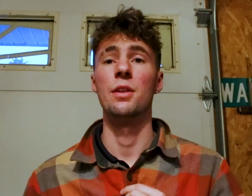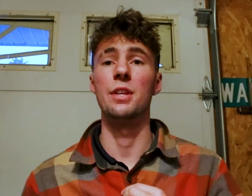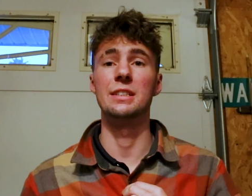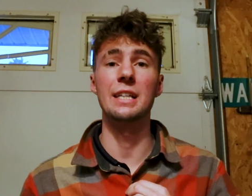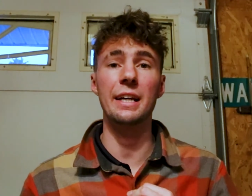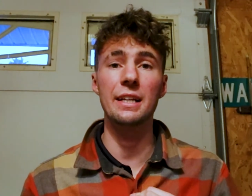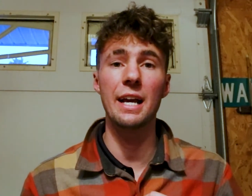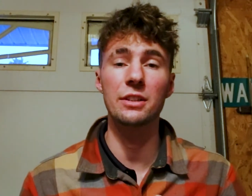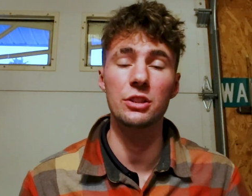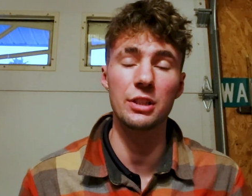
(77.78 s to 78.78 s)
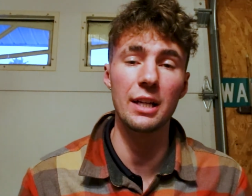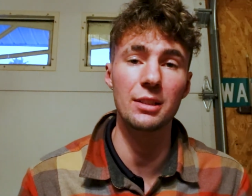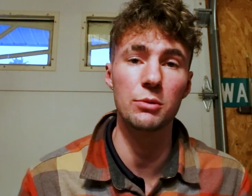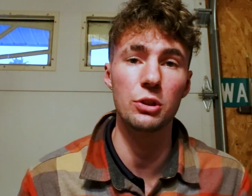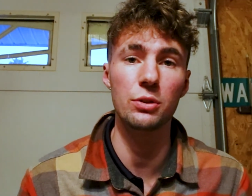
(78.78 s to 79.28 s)
The second exercise
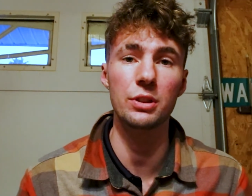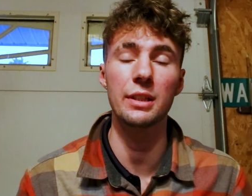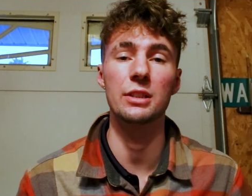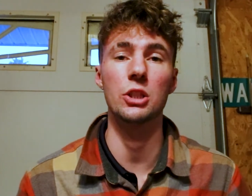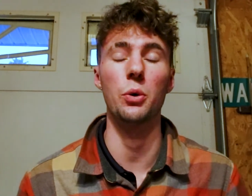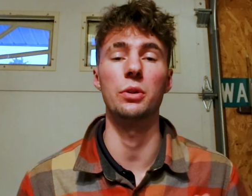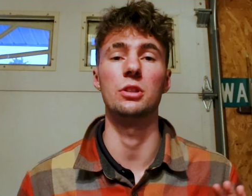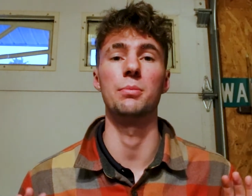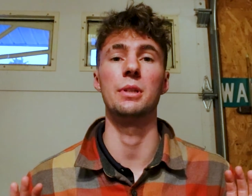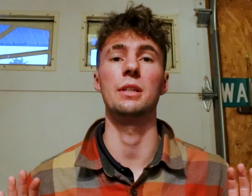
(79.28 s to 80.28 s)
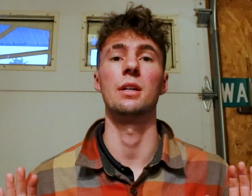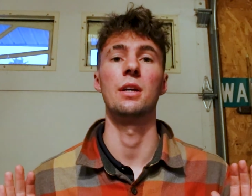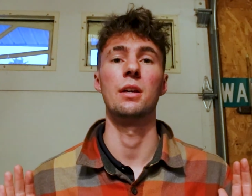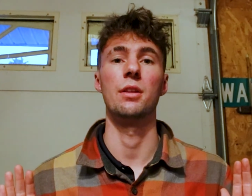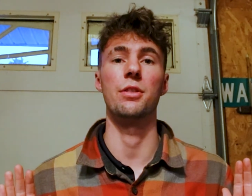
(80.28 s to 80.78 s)
I'm choosing is going to be
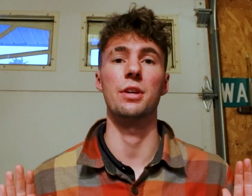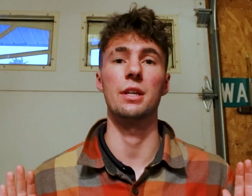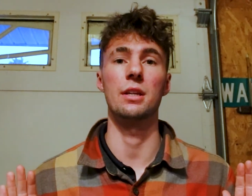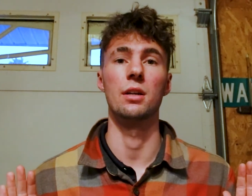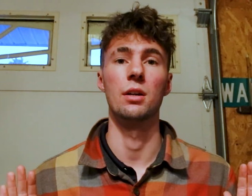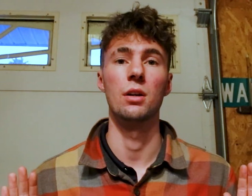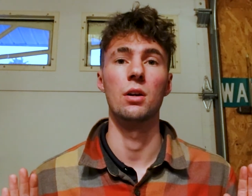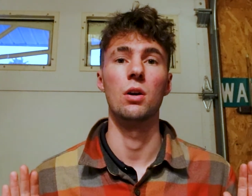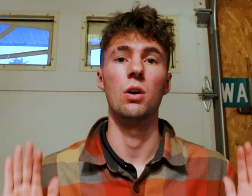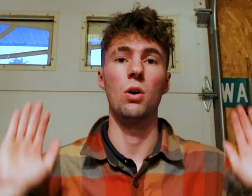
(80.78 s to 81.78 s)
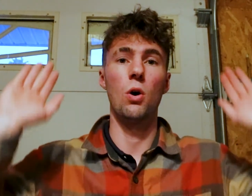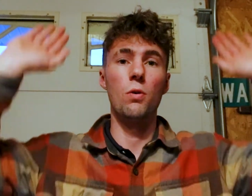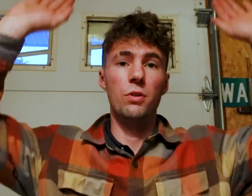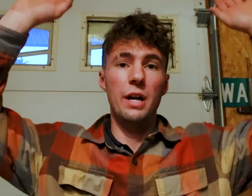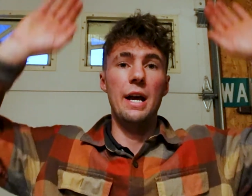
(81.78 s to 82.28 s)
the
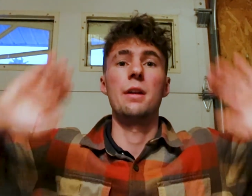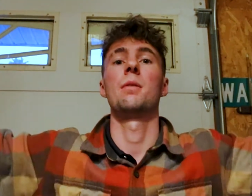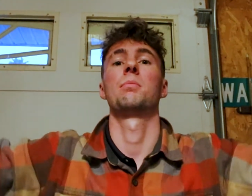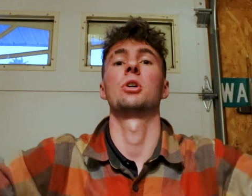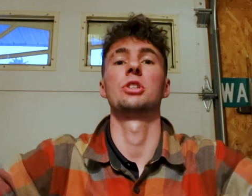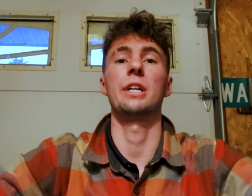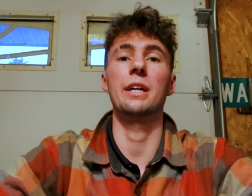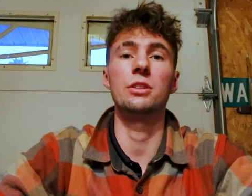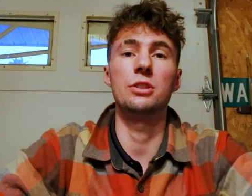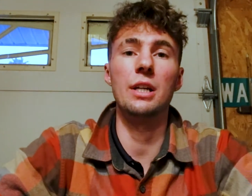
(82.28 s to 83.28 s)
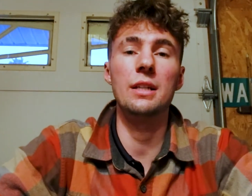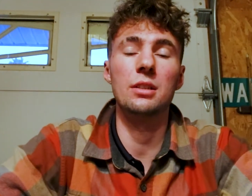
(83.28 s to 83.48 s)
overhead pushing exercise.